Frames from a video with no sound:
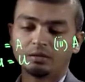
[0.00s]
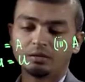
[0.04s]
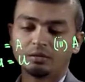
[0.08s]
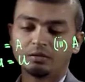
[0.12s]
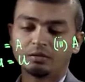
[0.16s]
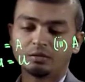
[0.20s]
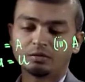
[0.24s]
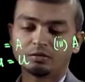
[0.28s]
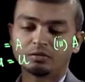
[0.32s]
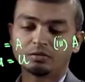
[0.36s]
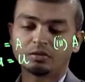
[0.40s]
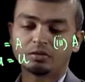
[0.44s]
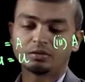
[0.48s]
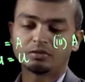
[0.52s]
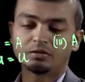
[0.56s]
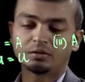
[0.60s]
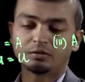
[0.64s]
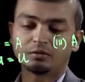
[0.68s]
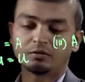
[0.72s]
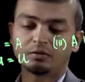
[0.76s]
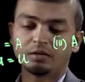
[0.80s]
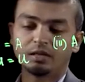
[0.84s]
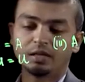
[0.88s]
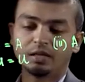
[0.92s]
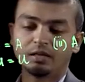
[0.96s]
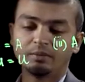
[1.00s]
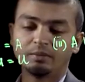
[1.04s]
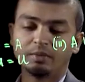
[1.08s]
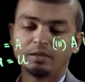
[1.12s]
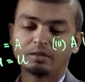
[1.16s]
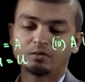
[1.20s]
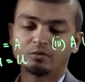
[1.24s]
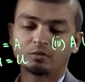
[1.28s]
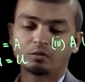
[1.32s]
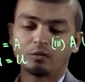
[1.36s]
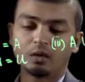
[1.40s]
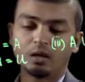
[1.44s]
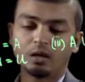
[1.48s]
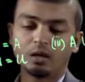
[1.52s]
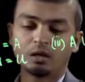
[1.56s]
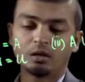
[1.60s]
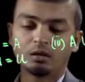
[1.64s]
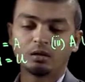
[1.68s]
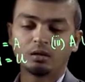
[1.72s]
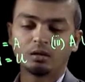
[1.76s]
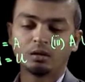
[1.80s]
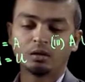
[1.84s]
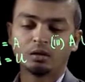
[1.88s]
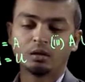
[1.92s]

consists of the elements 1,